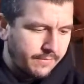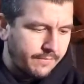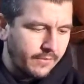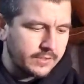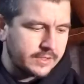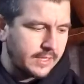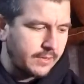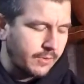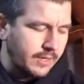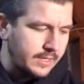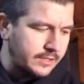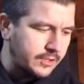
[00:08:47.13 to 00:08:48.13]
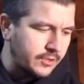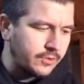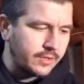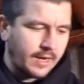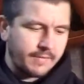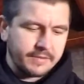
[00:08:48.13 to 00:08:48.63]
First thing we're going to
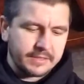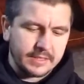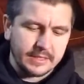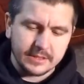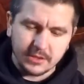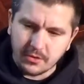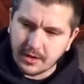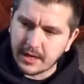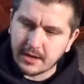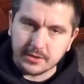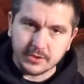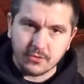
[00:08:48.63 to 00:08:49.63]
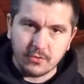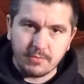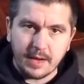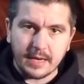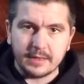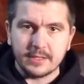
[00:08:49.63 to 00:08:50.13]
do, obviously, is locate our screw
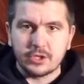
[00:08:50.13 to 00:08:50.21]
bag.